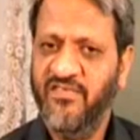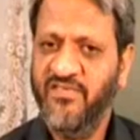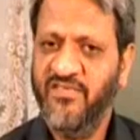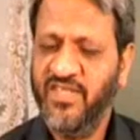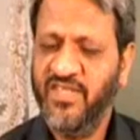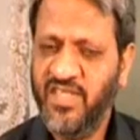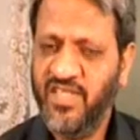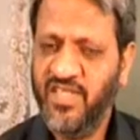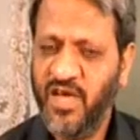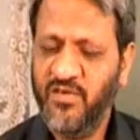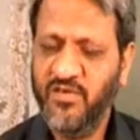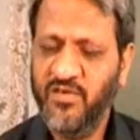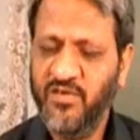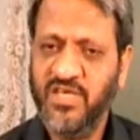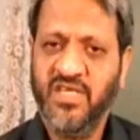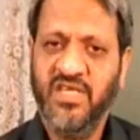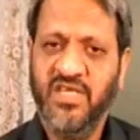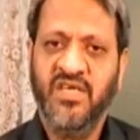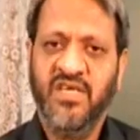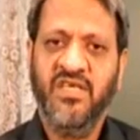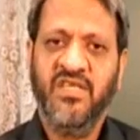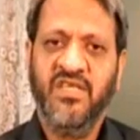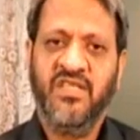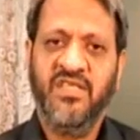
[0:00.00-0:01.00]
without
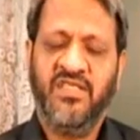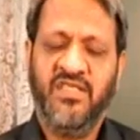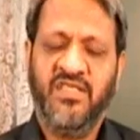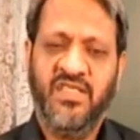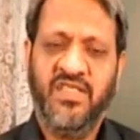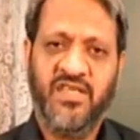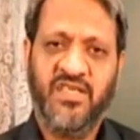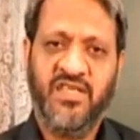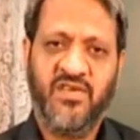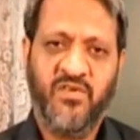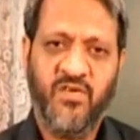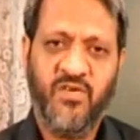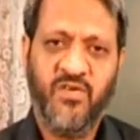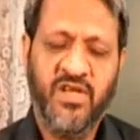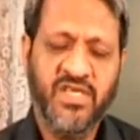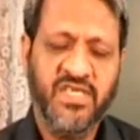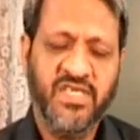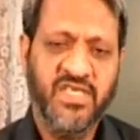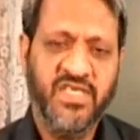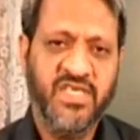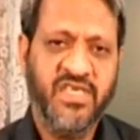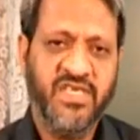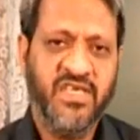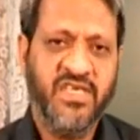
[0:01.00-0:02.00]
their
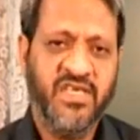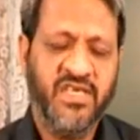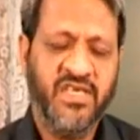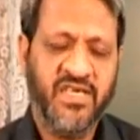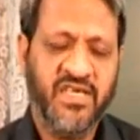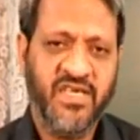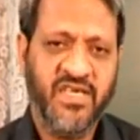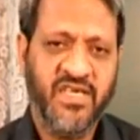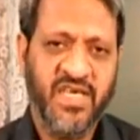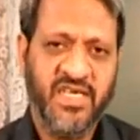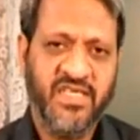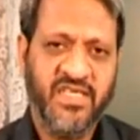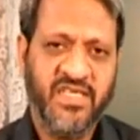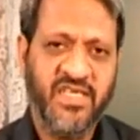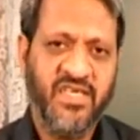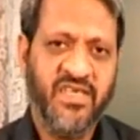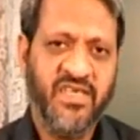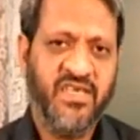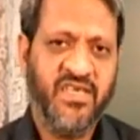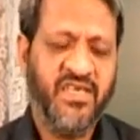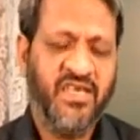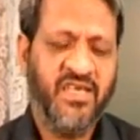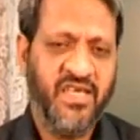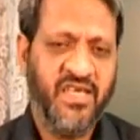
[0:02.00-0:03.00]
quality
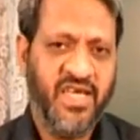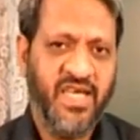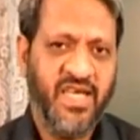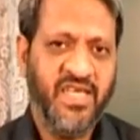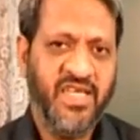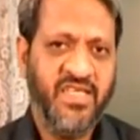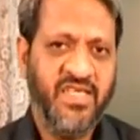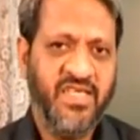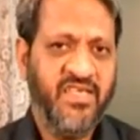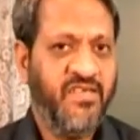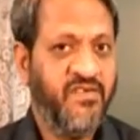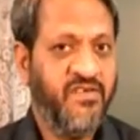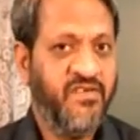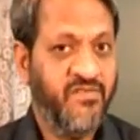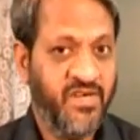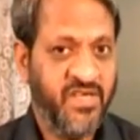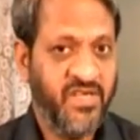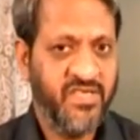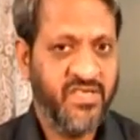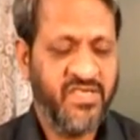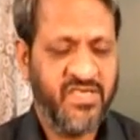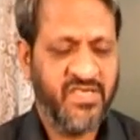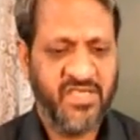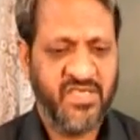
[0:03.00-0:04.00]
getting any
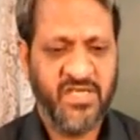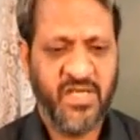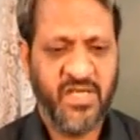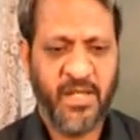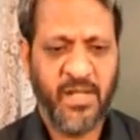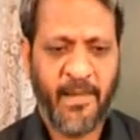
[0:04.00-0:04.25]
worse.